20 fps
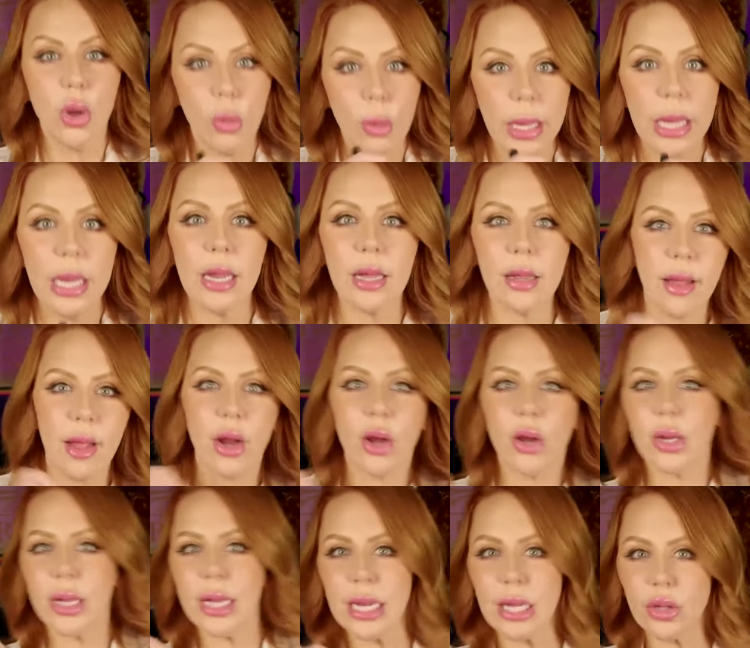getting there and
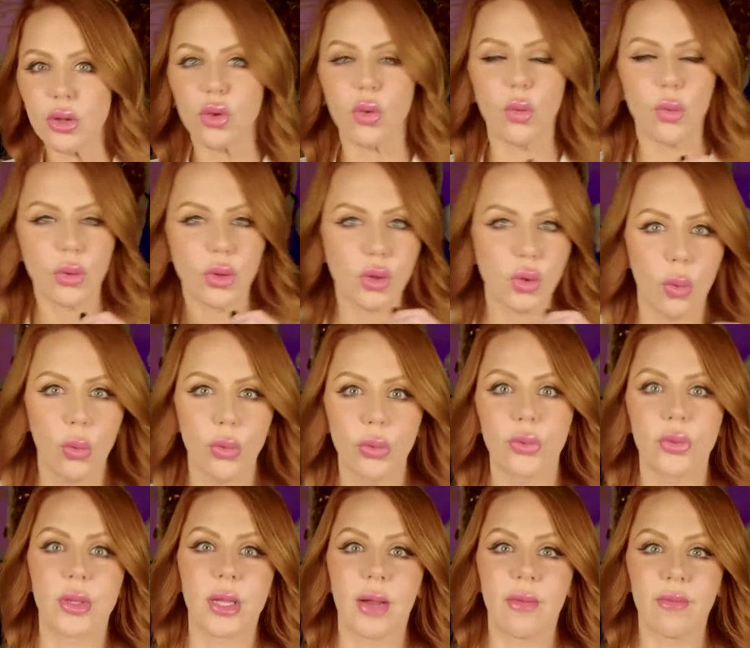getting sure
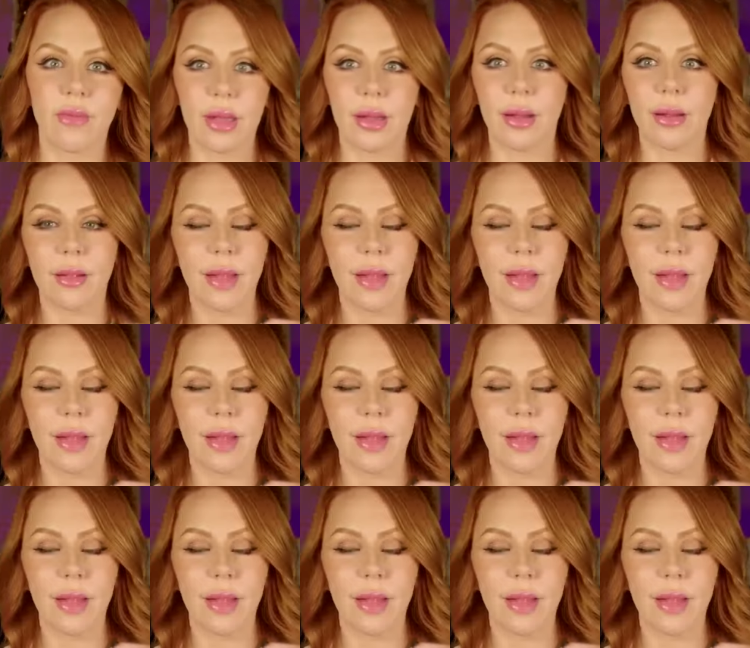shoulders and everything like that.